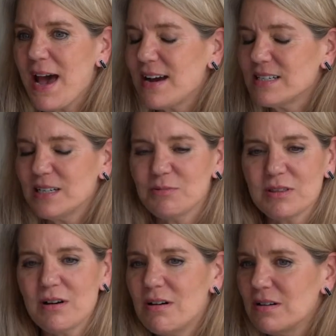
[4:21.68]
packed it
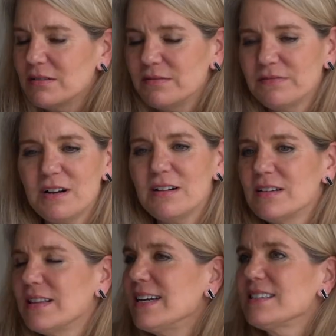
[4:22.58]
with all of
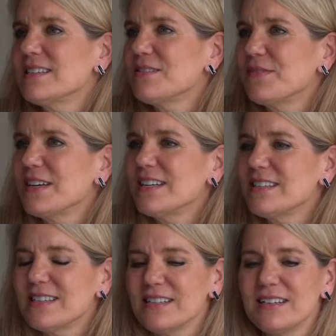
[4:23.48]
Lance's
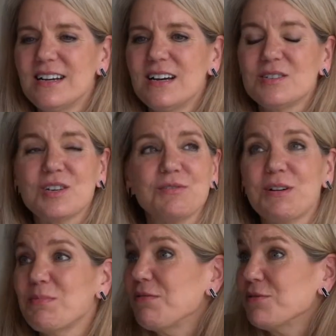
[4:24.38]
events, and I was going
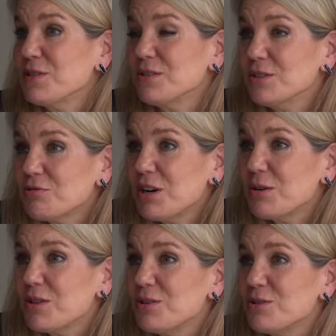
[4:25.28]
to run my first
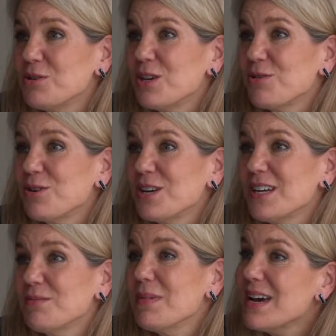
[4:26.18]
ultra with the Dirty
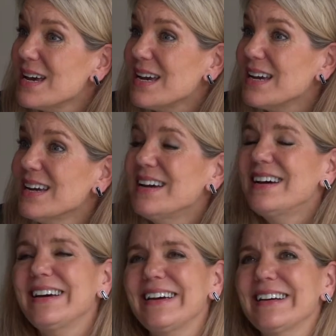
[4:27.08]
30 in May,
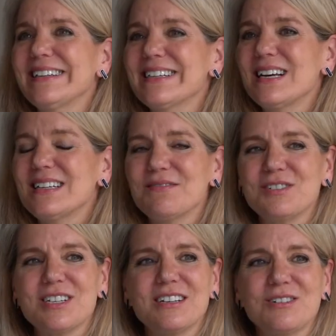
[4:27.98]
and I'd
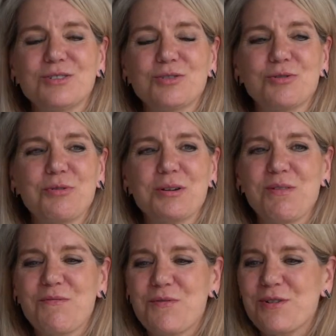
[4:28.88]
never done an ultra
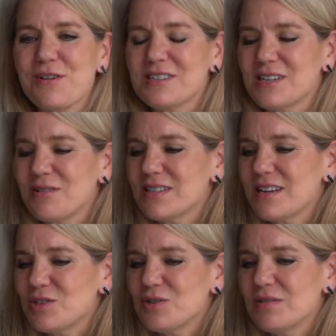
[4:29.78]
run before, so I
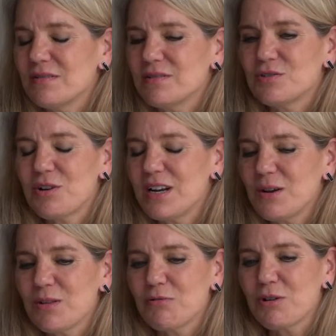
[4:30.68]
was
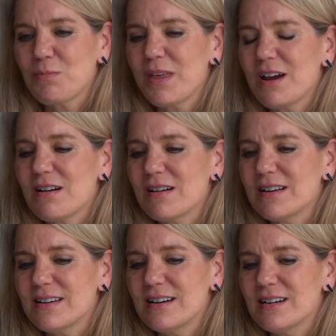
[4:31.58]
training with a group
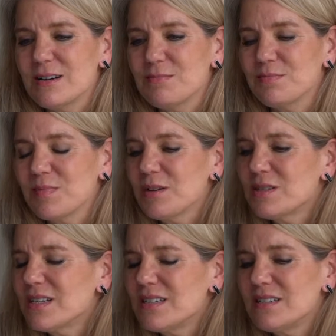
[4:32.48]
there, and
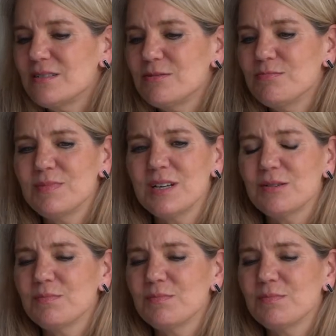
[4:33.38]
I set to do